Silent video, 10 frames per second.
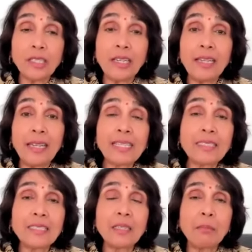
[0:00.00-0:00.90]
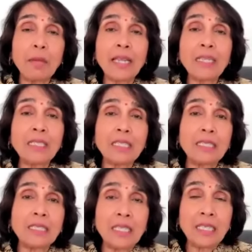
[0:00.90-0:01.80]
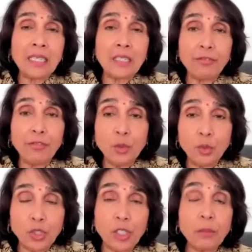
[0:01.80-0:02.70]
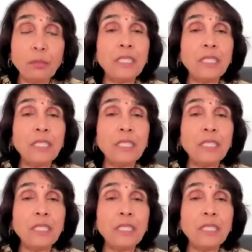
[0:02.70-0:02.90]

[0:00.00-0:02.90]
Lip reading: the less the mind is in the future,